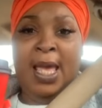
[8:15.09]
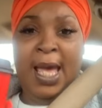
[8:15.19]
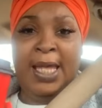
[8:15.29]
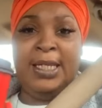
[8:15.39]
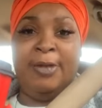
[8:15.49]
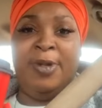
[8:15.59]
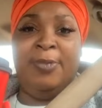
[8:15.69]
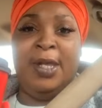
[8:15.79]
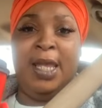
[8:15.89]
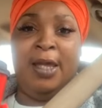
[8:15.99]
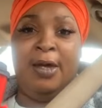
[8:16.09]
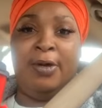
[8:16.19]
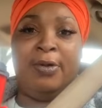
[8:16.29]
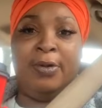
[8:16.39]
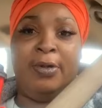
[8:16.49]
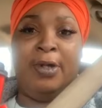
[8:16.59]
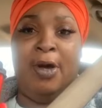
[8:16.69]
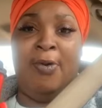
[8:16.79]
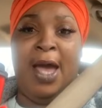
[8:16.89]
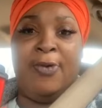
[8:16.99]
How did the BBL
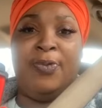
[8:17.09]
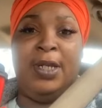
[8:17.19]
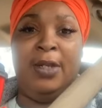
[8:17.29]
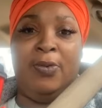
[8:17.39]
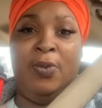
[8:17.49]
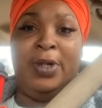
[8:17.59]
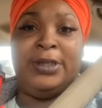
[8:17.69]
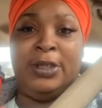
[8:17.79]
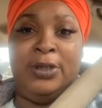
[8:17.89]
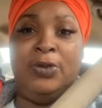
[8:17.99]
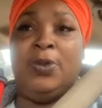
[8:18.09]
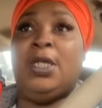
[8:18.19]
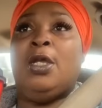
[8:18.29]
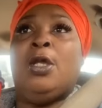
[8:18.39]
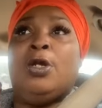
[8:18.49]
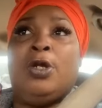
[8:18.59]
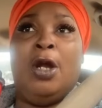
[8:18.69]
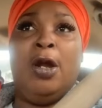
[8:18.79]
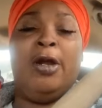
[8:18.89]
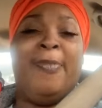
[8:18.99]
go? I really want to do it.
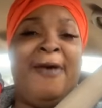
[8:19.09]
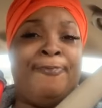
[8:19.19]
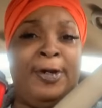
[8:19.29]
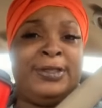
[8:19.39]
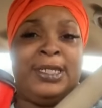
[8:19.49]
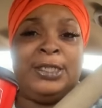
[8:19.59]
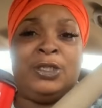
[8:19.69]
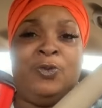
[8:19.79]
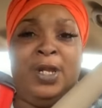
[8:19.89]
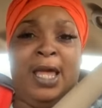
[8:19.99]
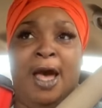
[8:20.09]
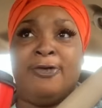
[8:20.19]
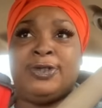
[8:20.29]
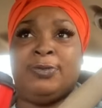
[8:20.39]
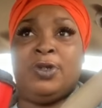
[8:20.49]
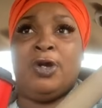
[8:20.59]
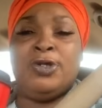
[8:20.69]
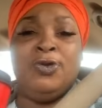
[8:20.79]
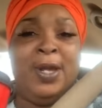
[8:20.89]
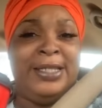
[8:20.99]
Girl, my first session went awesome. Girl,
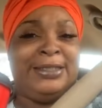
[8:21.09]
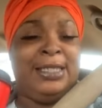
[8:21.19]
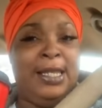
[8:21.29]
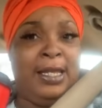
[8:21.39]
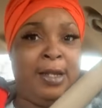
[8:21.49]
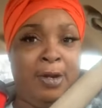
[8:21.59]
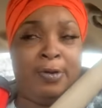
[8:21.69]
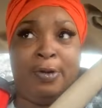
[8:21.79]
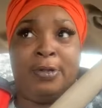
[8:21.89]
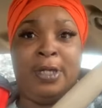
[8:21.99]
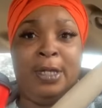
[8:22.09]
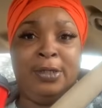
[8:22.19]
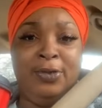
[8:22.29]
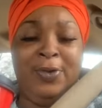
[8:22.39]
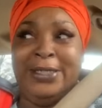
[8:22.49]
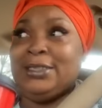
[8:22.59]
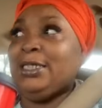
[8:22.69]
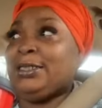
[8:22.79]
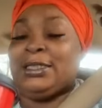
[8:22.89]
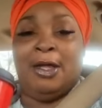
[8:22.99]
you ain't see it, girl. You ain't
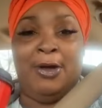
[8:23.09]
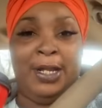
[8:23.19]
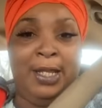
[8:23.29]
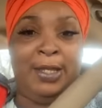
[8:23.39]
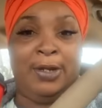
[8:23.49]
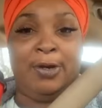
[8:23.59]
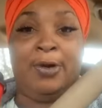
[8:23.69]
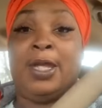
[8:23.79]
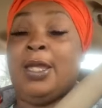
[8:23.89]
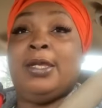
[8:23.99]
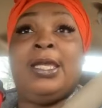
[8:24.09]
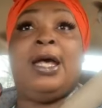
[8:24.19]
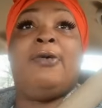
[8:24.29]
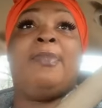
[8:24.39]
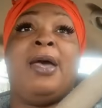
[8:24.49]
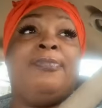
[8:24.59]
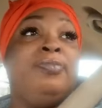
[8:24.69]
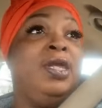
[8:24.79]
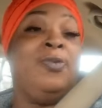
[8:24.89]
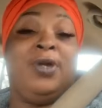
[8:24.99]
see the start of it, girl. Y'all,
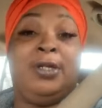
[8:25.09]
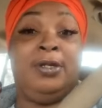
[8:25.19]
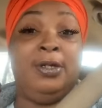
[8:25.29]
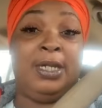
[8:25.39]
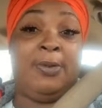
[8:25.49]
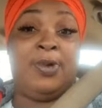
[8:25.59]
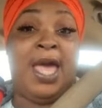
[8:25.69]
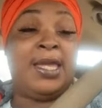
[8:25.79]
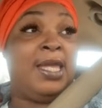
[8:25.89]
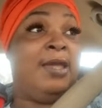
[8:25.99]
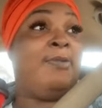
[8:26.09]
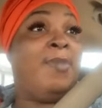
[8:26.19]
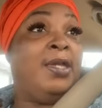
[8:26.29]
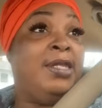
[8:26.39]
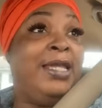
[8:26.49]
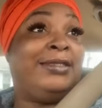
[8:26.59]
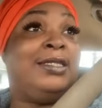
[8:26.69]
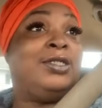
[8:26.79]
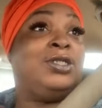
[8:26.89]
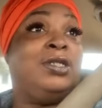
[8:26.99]
it went good. And my next
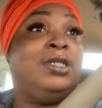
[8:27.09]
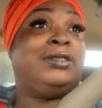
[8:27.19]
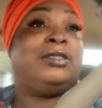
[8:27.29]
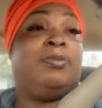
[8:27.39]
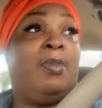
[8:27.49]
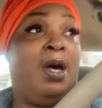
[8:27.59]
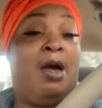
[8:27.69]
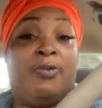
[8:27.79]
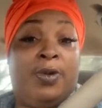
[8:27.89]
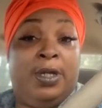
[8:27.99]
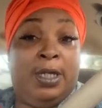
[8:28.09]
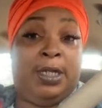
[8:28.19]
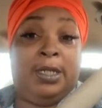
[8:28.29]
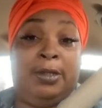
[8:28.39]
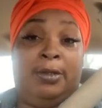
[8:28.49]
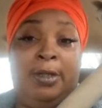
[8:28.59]
session is tomorrow, honey.